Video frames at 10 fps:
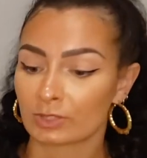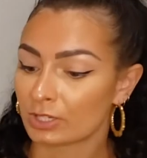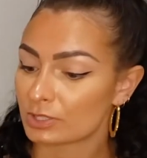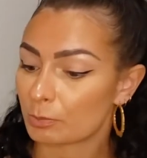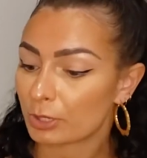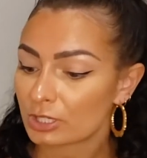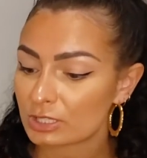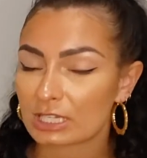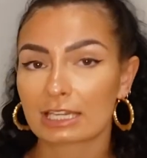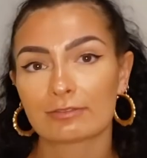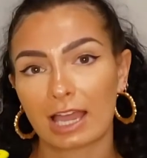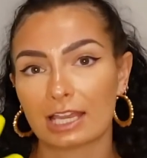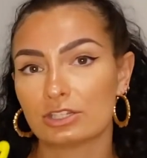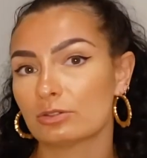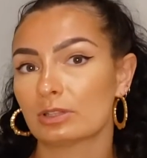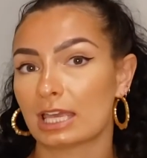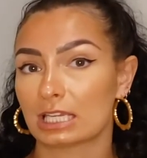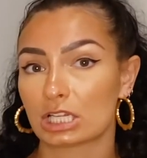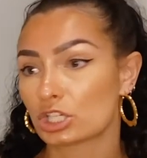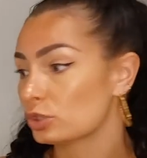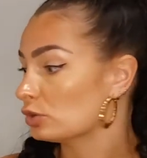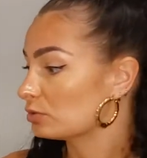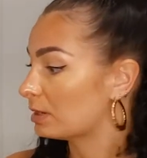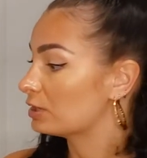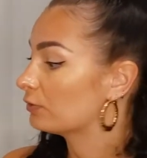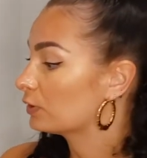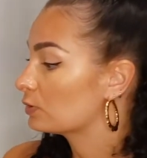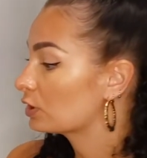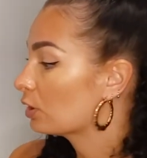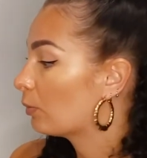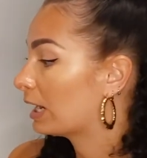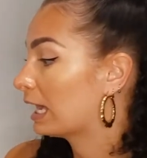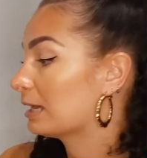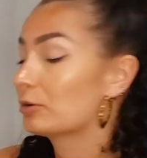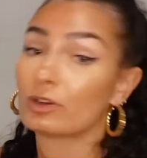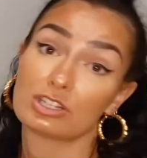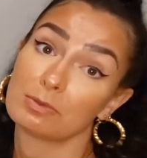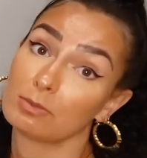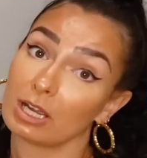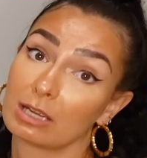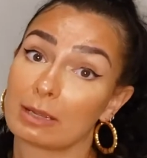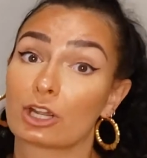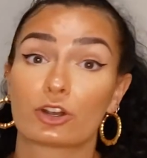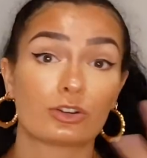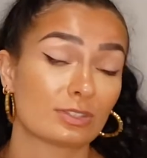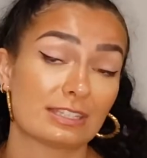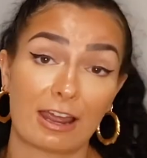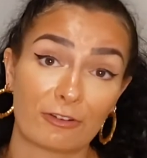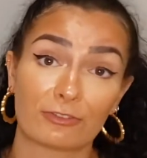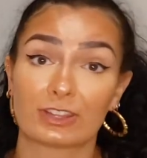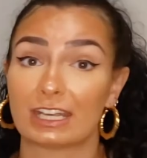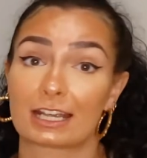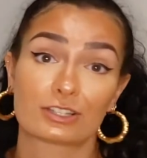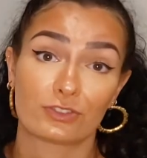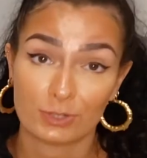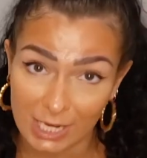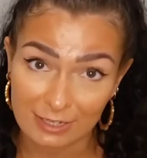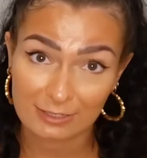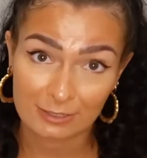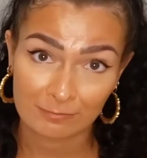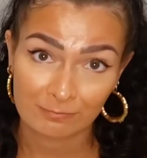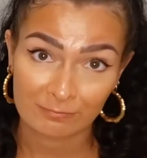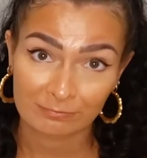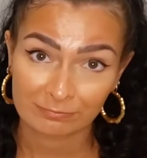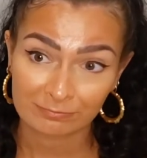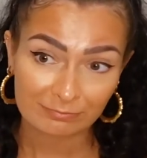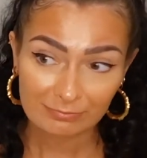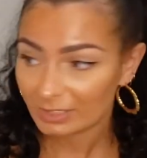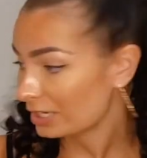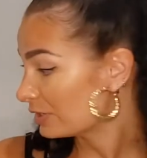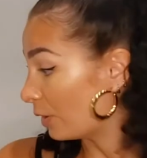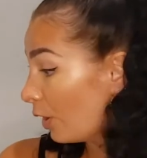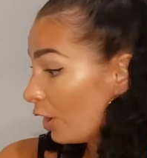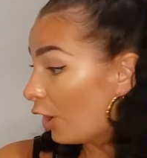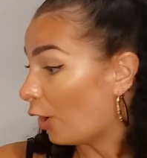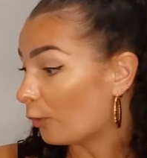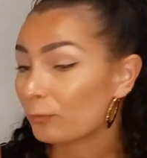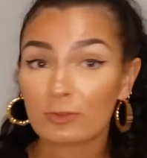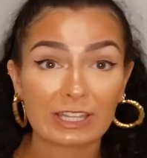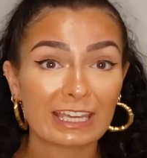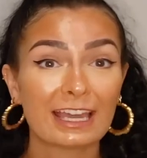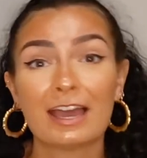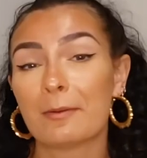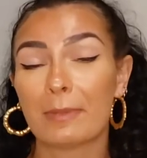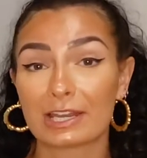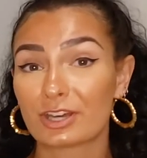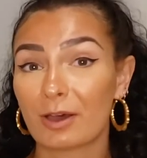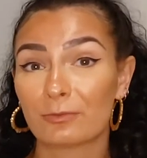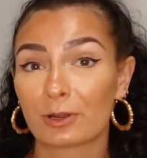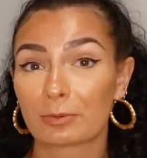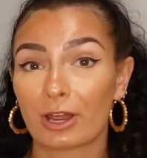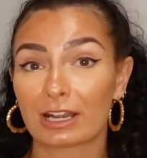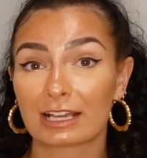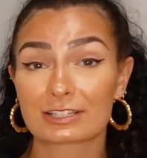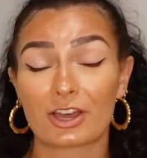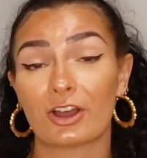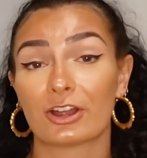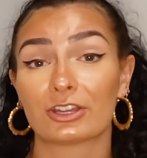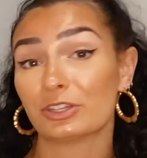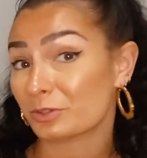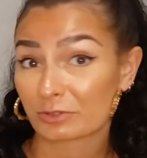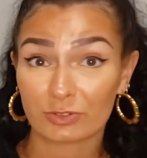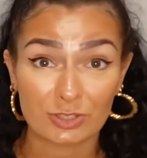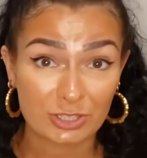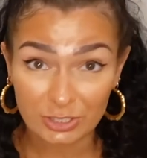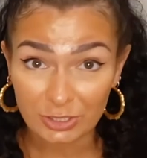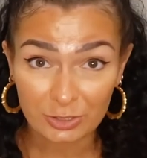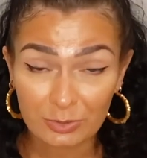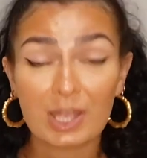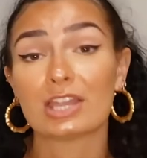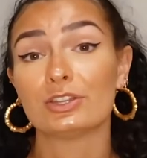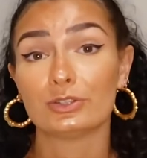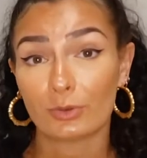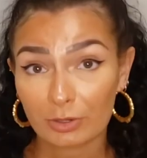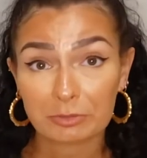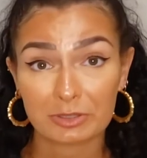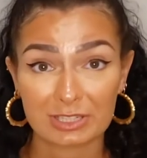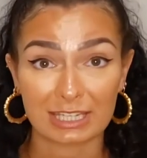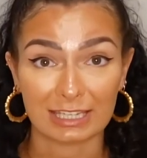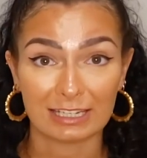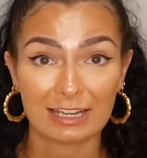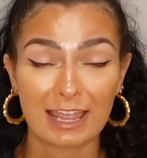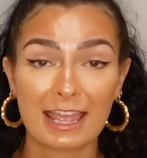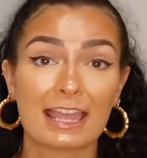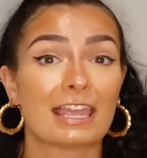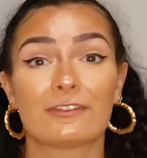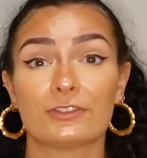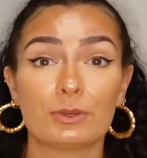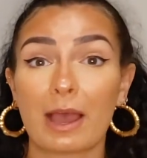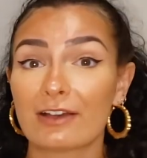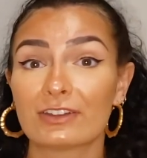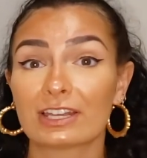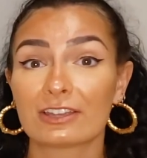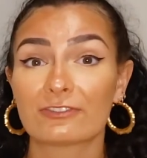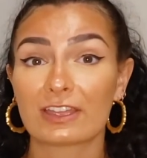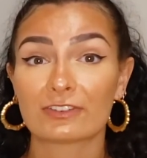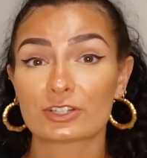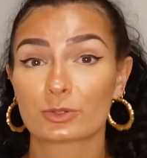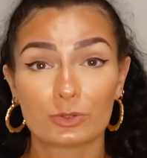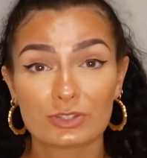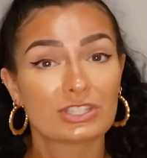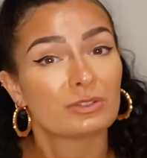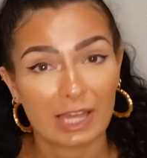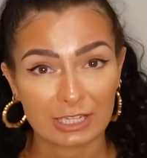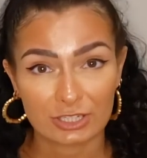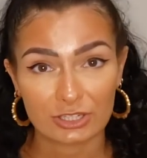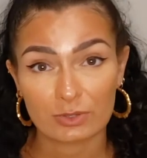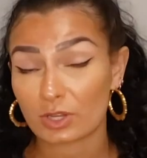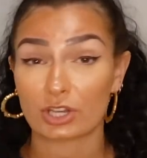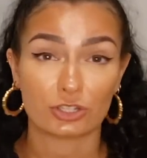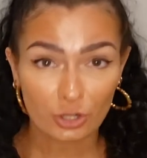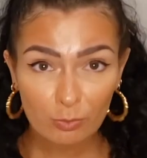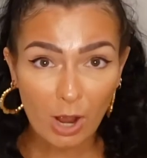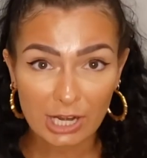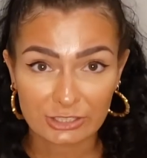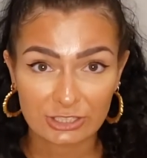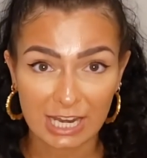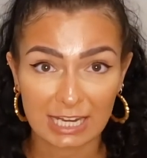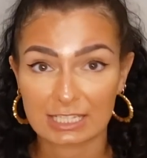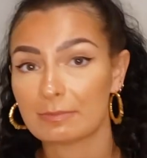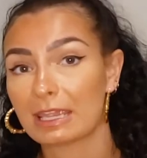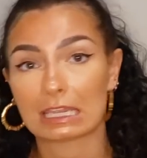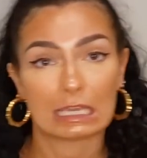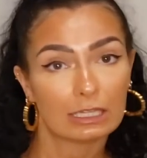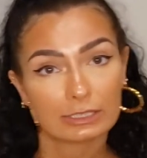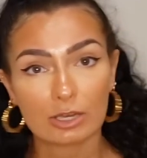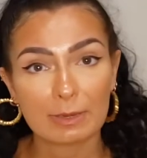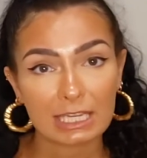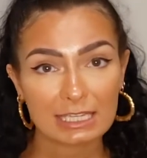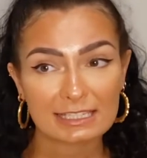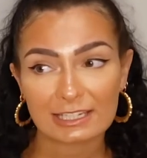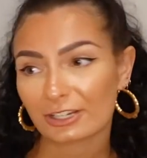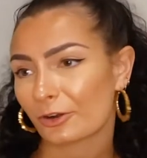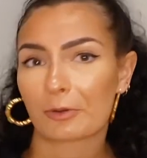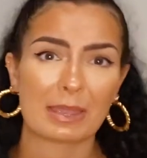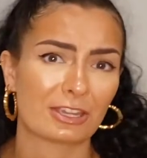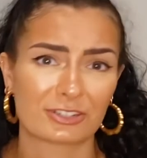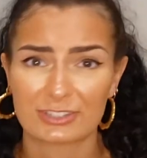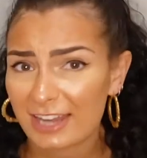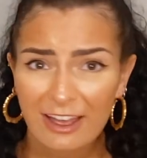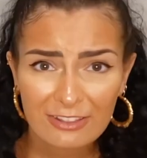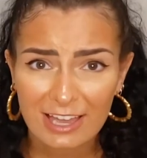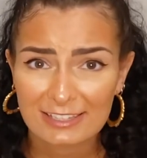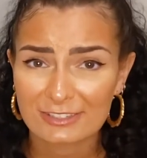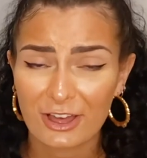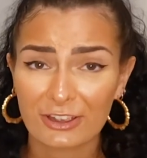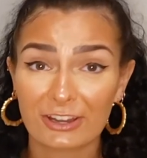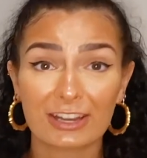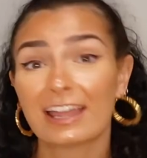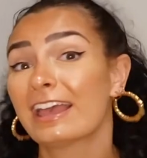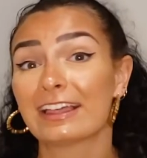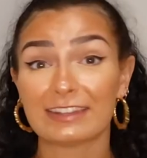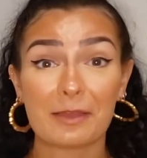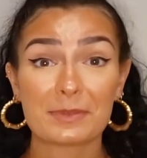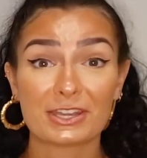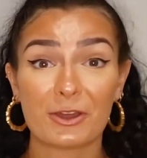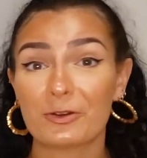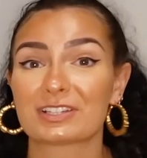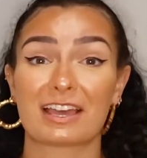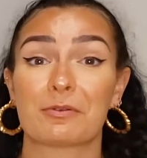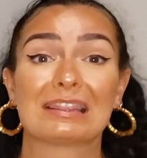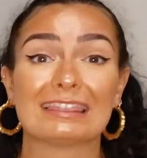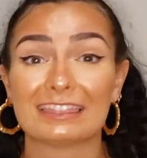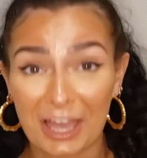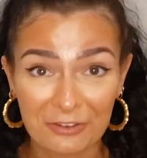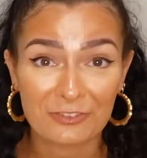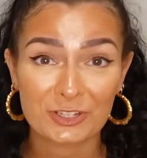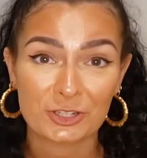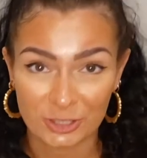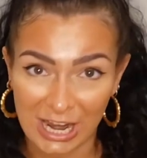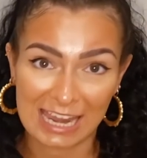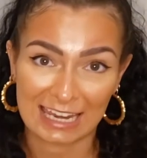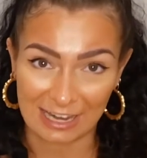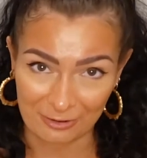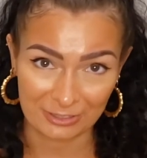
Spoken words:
So personally, I do like to use my diffuser when I am going to be wearing my curls down for the next few days. So hopefully my top 4 products are useful to you in your routine. If you have any favorite tools you like to use on your wash day to make it a little bit easier or make your style last longer, let me know because I would love to try it out.